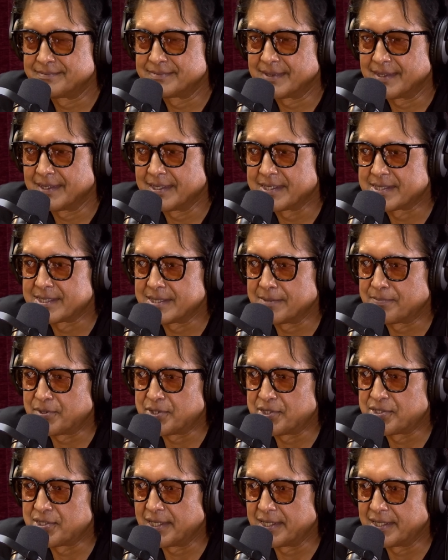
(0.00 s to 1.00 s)
Let's
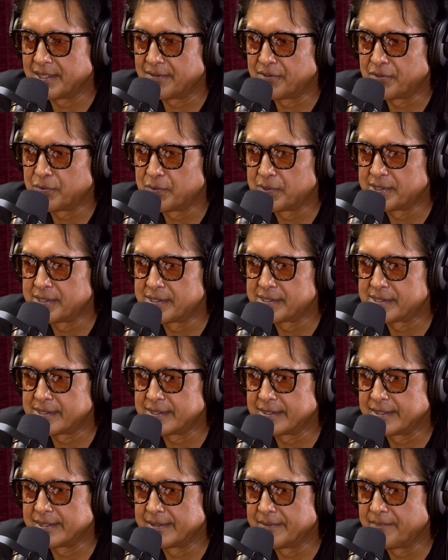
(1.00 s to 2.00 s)
appreciate everyone's
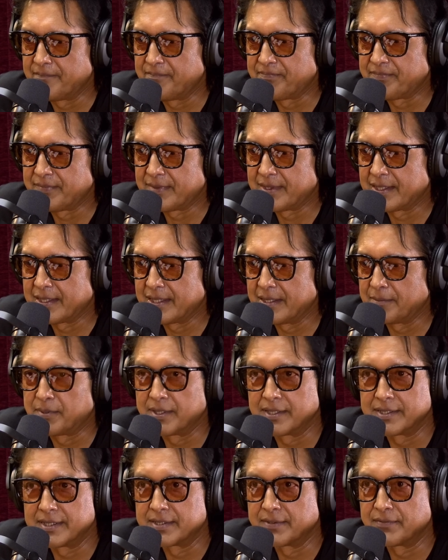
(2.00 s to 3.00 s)

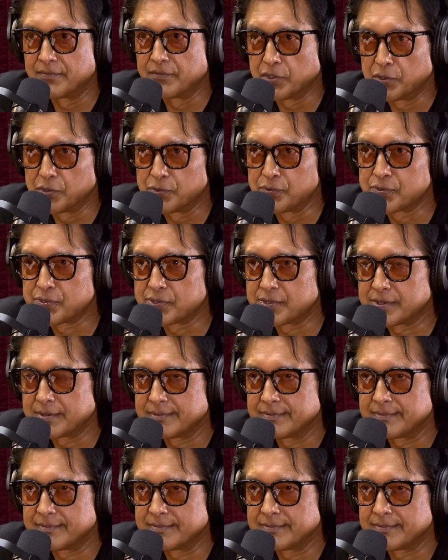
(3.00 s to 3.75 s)
opinion, views.